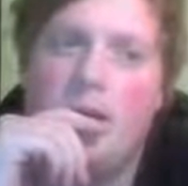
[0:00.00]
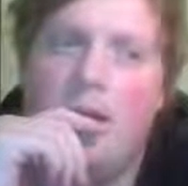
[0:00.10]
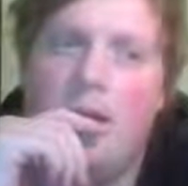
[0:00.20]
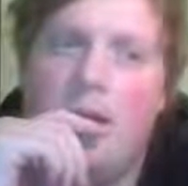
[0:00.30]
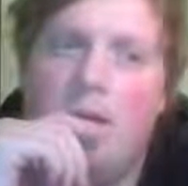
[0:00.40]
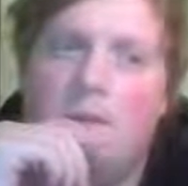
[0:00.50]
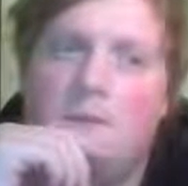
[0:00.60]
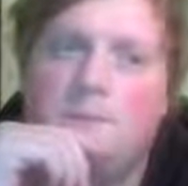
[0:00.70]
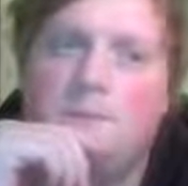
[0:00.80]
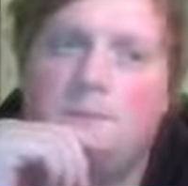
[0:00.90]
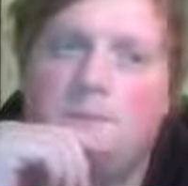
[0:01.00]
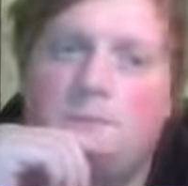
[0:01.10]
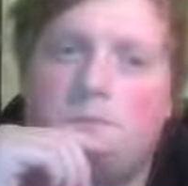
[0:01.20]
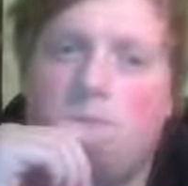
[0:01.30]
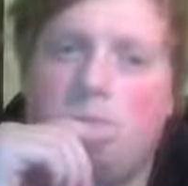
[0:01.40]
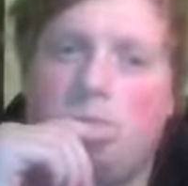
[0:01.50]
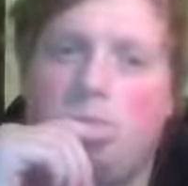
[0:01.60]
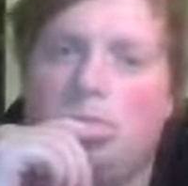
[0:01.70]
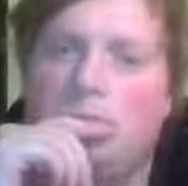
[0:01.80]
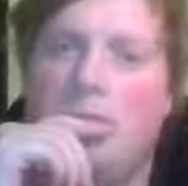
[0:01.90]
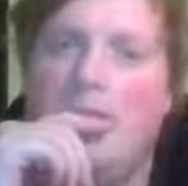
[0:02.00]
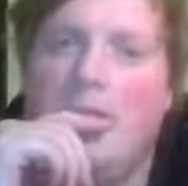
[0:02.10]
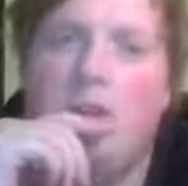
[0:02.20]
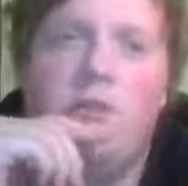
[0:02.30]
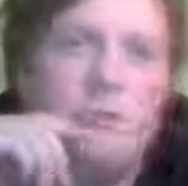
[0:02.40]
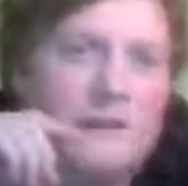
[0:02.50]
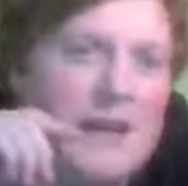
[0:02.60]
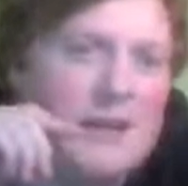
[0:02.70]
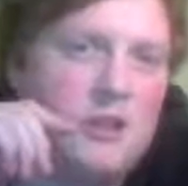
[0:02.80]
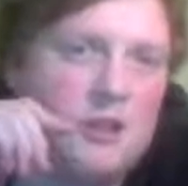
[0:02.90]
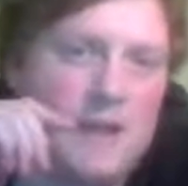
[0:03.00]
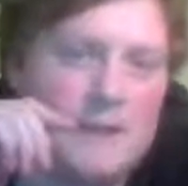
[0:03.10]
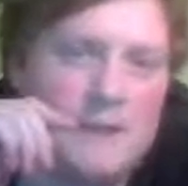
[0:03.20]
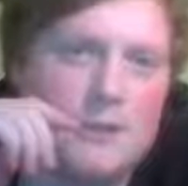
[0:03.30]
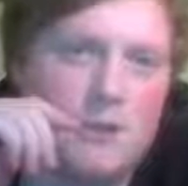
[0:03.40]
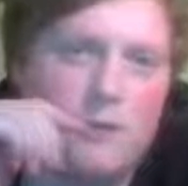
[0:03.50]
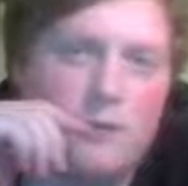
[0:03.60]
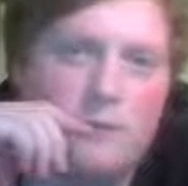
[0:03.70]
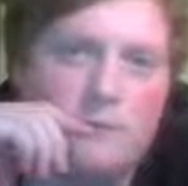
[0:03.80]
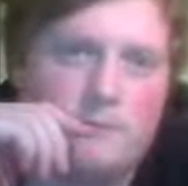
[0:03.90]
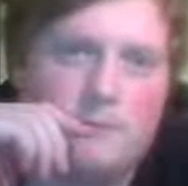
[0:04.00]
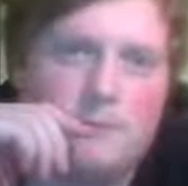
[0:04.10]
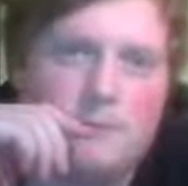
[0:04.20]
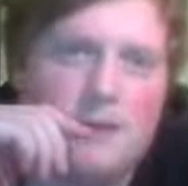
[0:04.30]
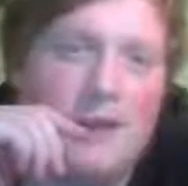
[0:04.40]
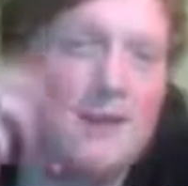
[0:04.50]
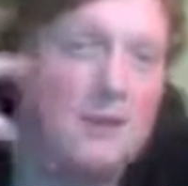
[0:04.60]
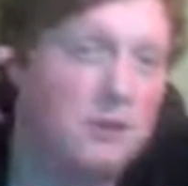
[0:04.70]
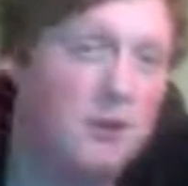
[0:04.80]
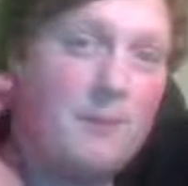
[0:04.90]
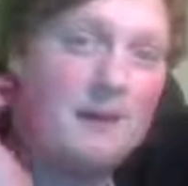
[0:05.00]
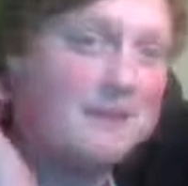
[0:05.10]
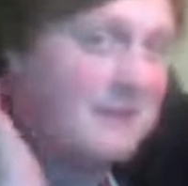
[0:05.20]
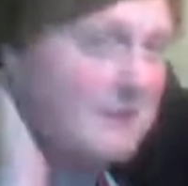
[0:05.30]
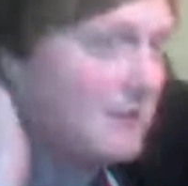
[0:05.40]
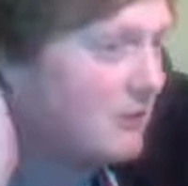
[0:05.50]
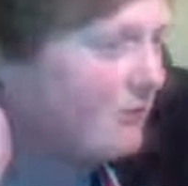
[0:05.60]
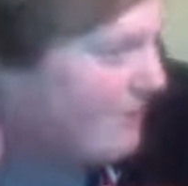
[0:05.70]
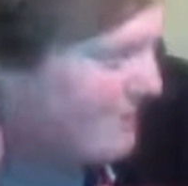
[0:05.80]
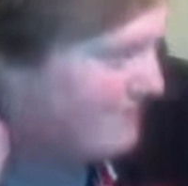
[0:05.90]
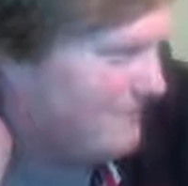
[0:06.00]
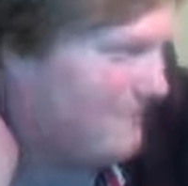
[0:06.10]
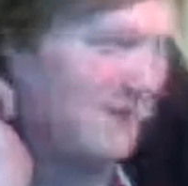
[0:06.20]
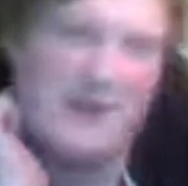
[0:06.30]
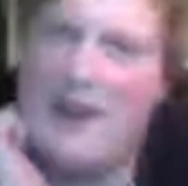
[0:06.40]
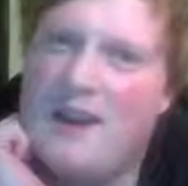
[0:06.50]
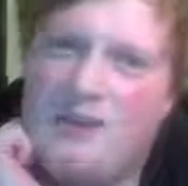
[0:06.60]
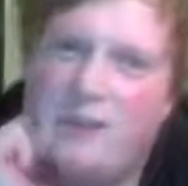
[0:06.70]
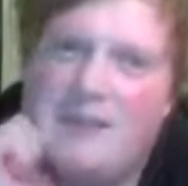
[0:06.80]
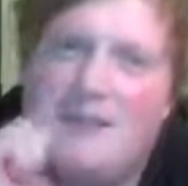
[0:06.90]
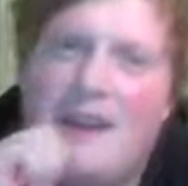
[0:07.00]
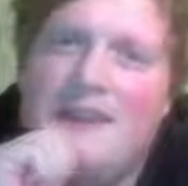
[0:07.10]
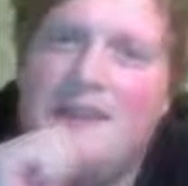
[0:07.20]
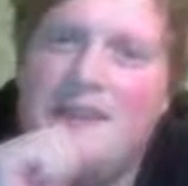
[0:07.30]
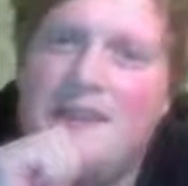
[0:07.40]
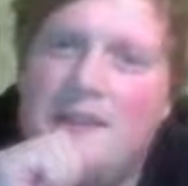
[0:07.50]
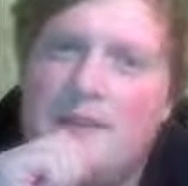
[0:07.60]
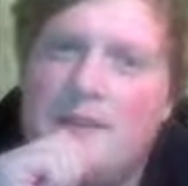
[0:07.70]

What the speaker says: Um, and you've played chess since you were in a club at least since you were 9 or 10, is it?